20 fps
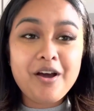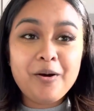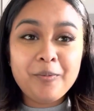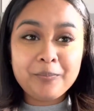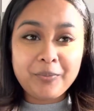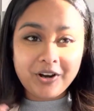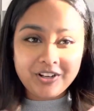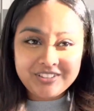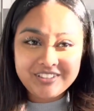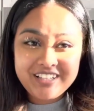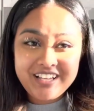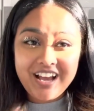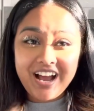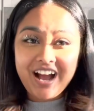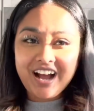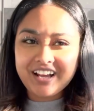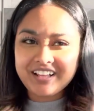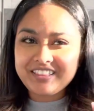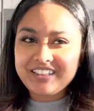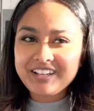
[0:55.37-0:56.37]
Personally,
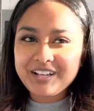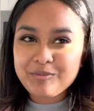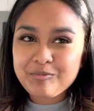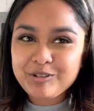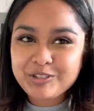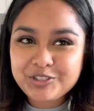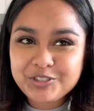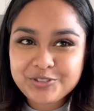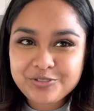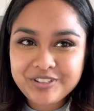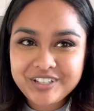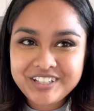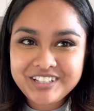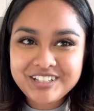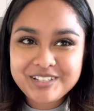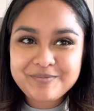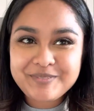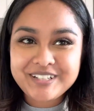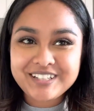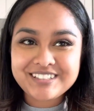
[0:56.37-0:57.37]
I think I'm gonna do really
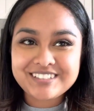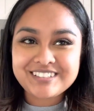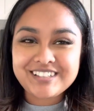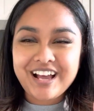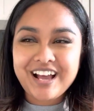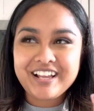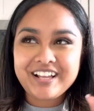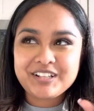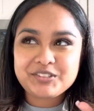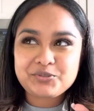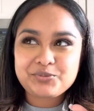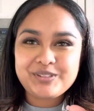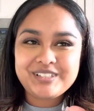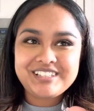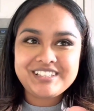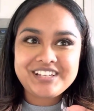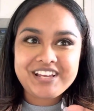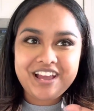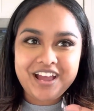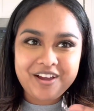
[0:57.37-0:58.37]
good because I get sweet
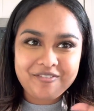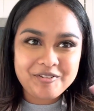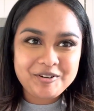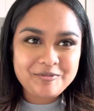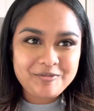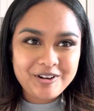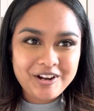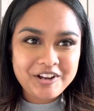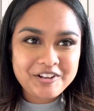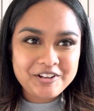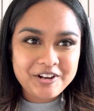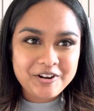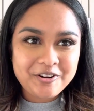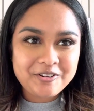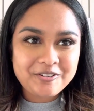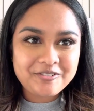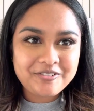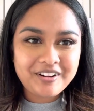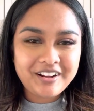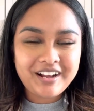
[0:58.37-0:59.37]
tea everywhere I
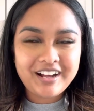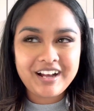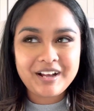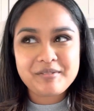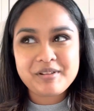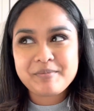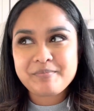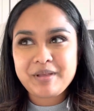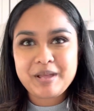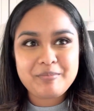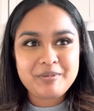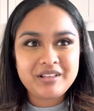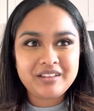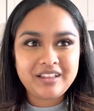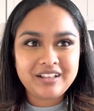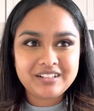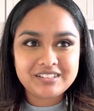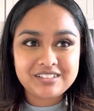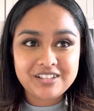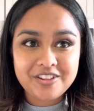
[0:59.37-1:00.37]
go. It may be
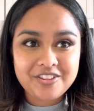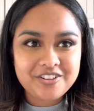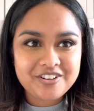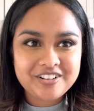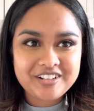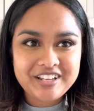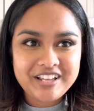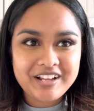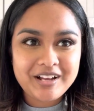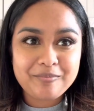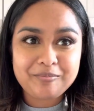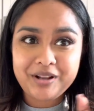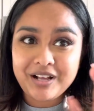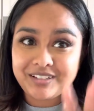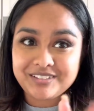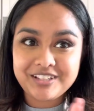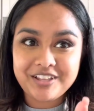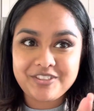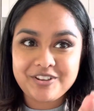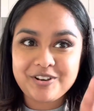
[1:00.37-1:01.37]
like a southern thing, I'm not
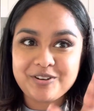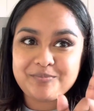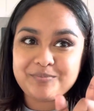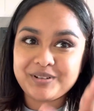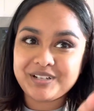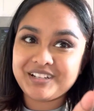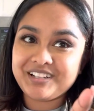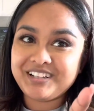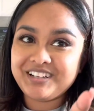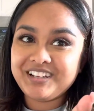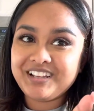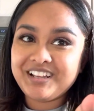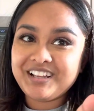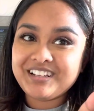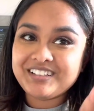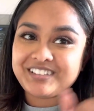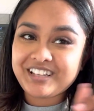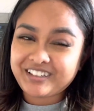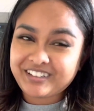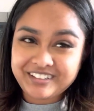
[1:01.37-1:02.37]
southern, but
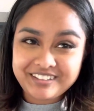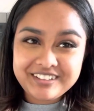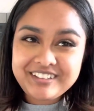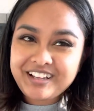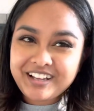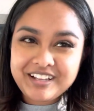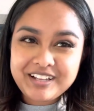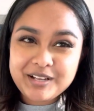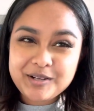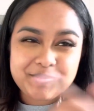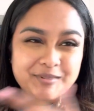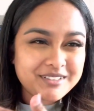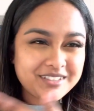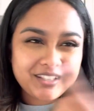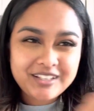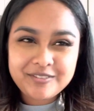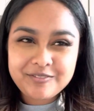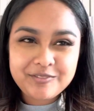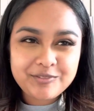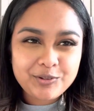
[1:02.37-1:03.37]
technically I am because I
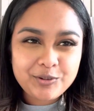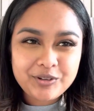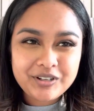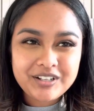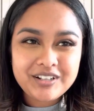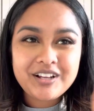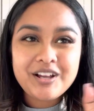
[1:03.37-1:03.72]
live in Florida.